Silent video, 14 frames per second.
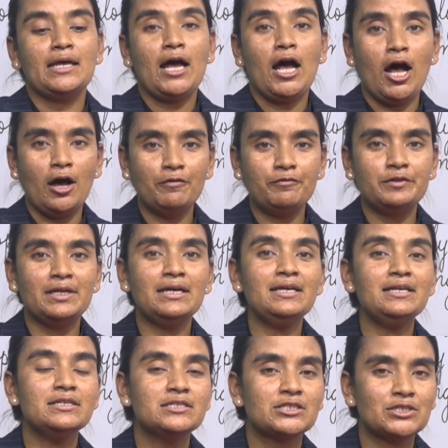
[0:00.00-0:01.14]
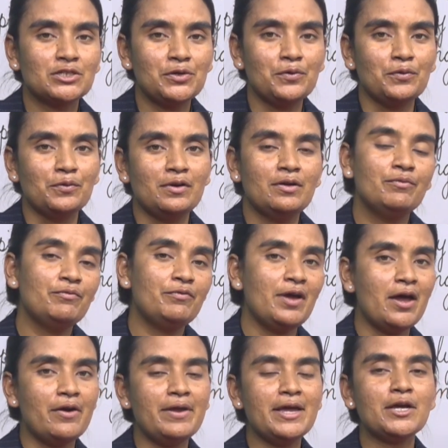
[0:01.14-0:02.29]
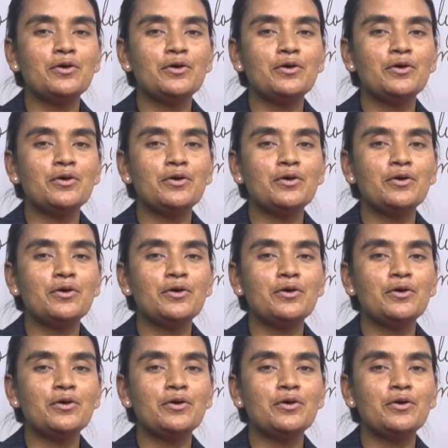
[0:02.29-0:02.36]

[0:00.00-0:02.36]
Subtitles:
of the school. Very